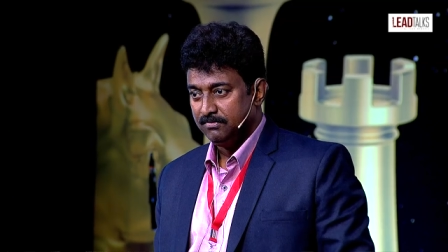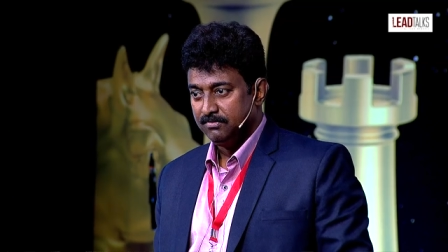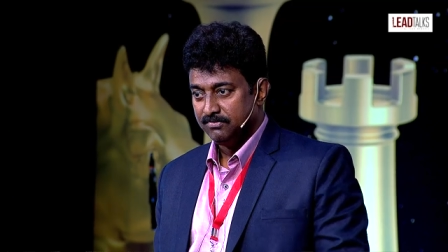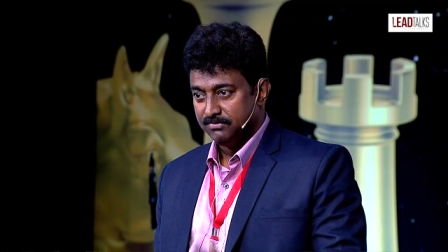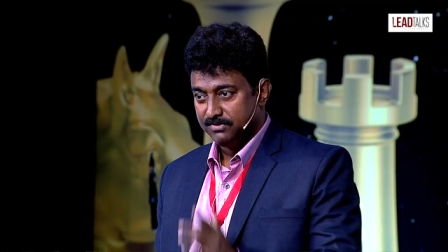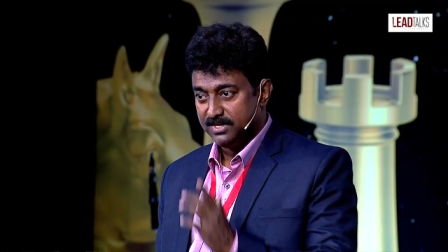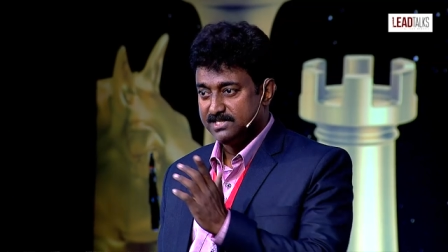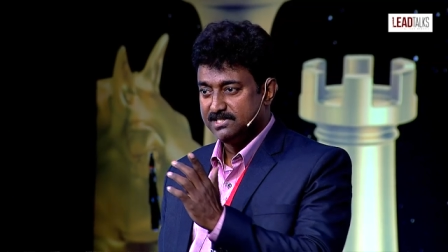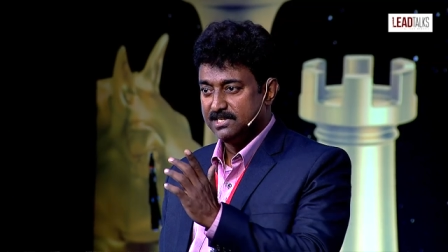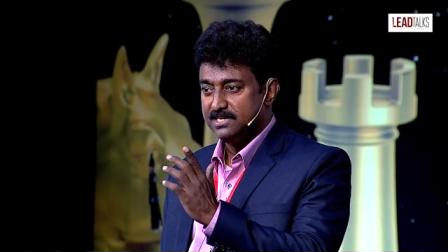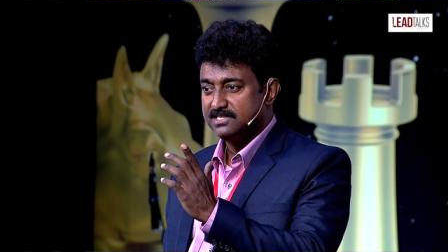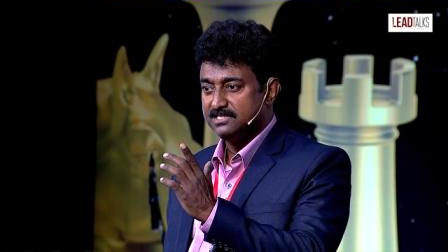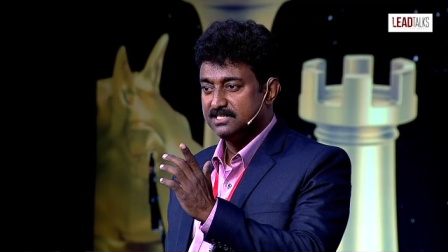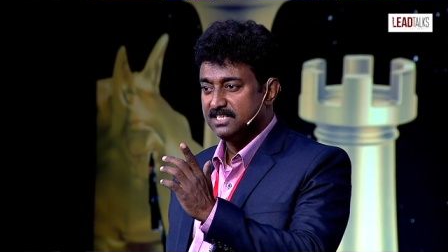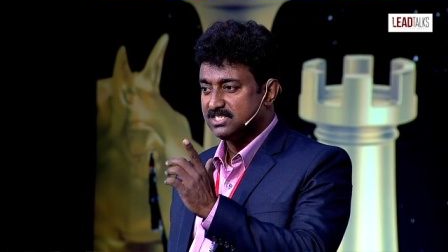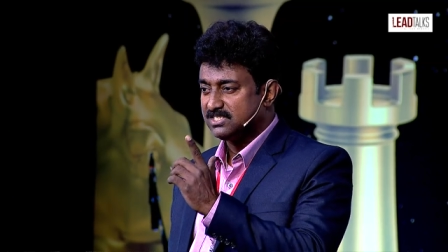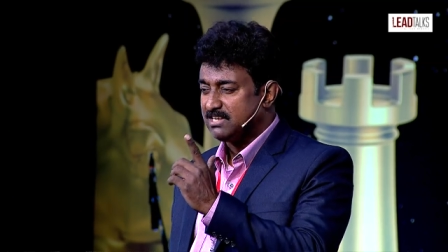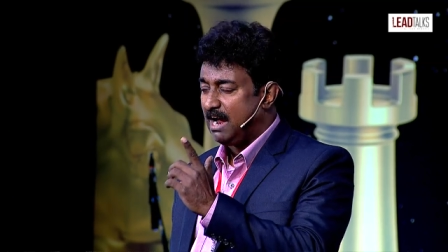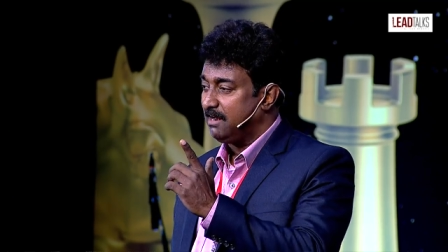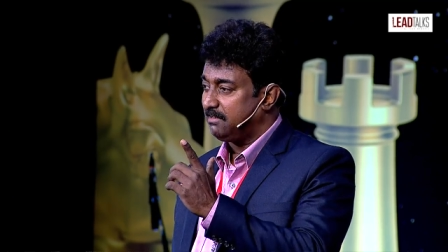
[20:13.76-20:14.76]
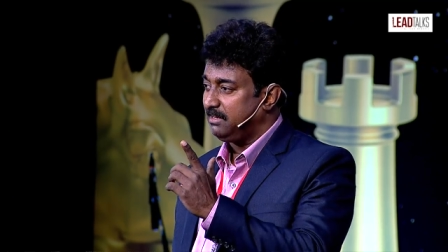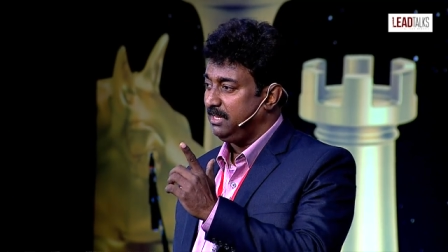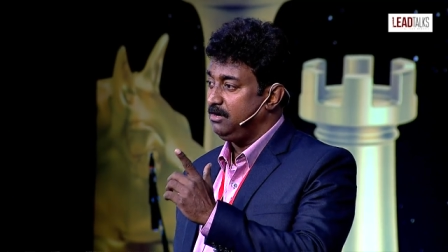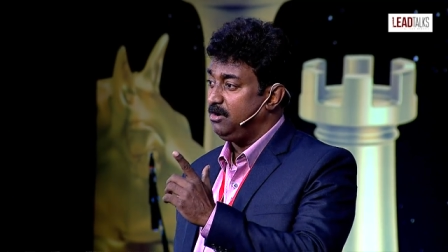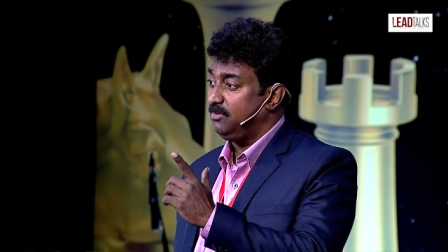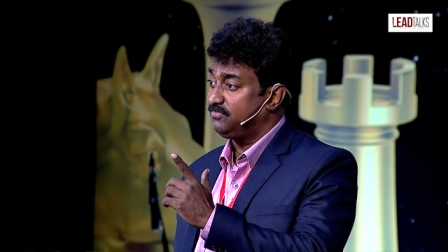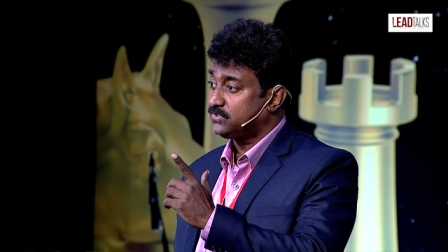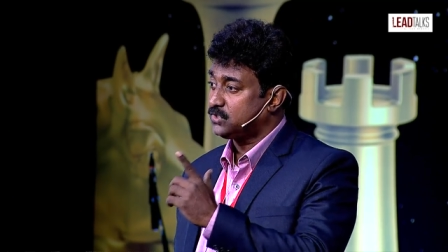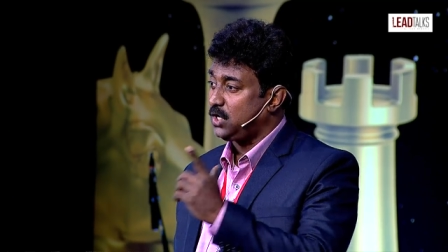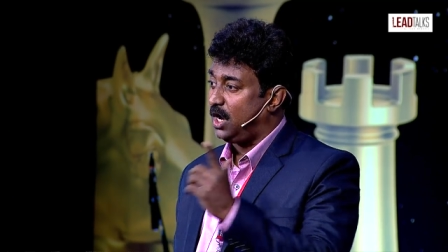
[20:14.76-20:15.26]
This is the starting
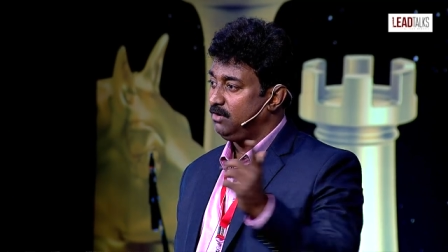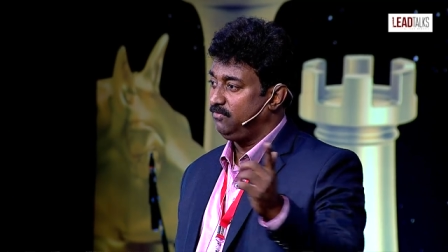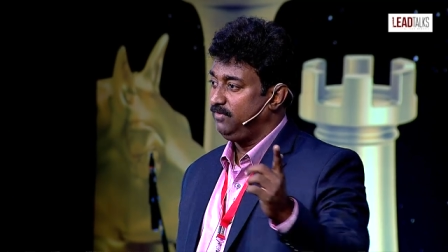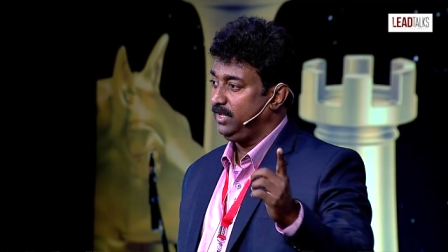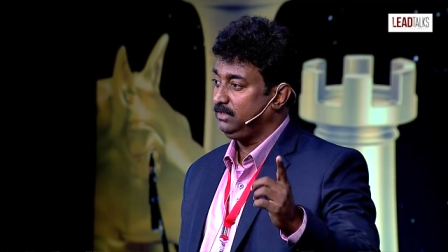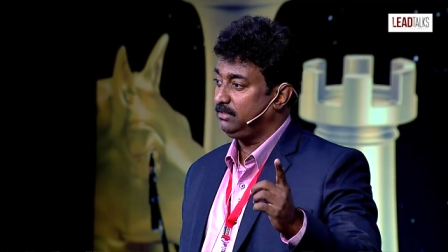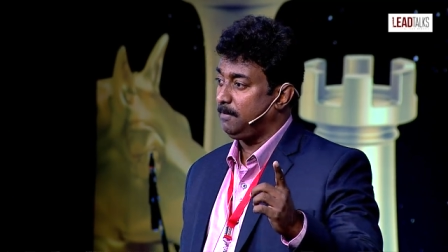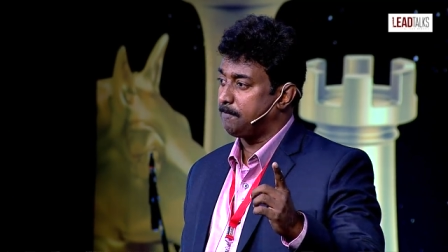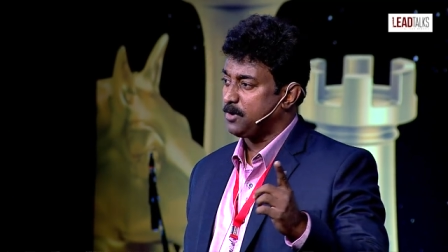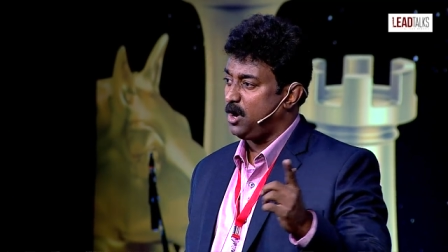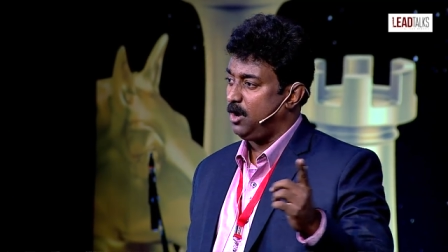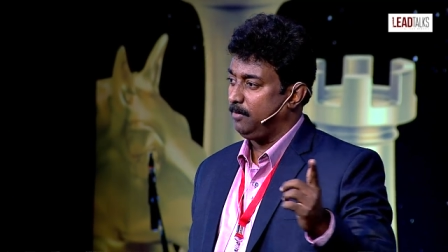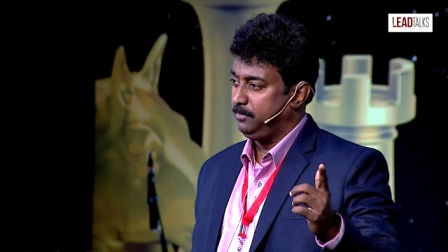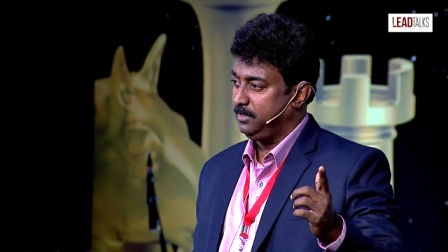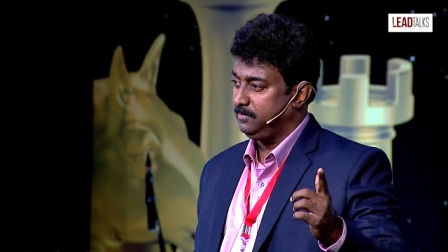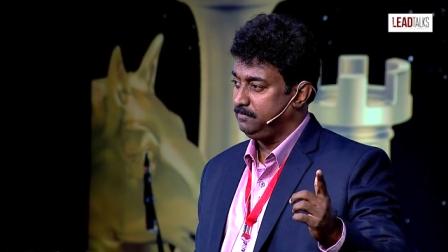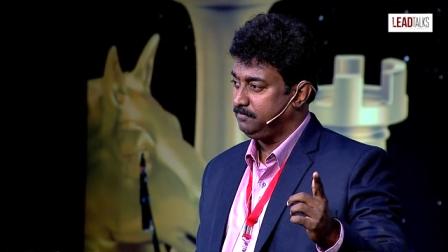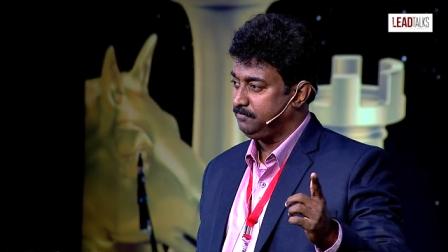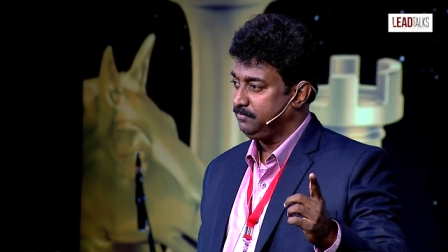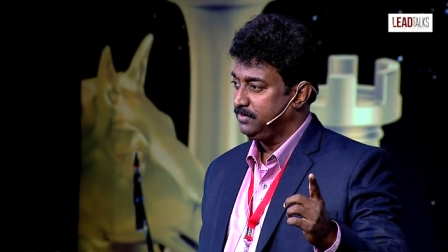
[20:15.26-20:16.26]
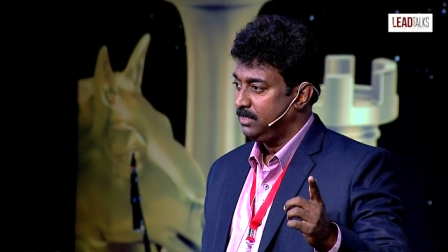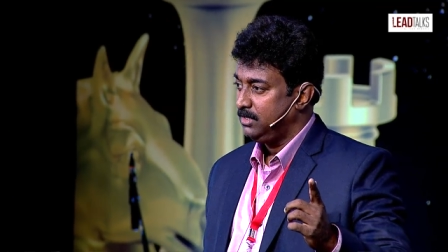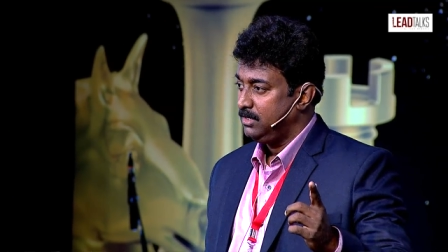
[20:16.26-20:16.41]
of solving the problem,